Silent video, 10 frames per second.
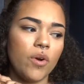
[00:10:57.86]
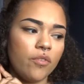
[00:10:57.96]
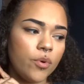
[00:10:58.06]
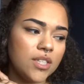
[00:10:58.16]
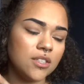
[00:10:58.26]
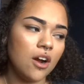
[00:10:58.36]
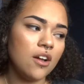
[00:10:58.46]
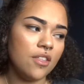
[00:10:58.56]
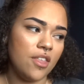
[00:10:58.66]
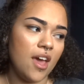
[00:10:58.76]
if we
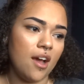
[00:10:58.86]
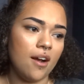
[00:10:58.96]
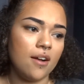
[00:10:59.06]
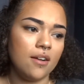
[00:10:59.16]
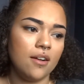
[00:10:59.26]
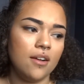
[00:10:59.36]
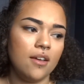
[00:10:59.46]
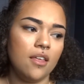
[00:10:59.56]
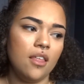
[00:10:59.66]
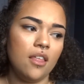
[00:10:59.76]
start there,
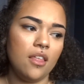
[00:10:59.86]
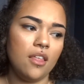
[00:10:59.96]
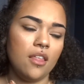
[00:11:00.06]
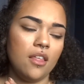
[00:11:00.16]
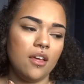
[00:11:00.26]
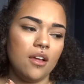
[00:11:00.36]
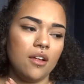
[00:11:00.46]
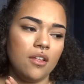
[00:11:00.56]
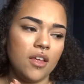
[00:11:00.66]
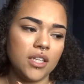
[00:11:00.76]

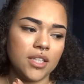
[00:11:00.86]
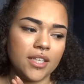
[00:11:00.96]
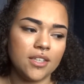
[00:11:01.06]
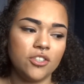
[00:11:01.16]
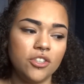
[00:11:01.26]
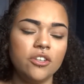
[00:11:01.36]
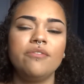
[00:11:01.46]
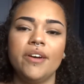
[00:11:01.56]
it's like such a good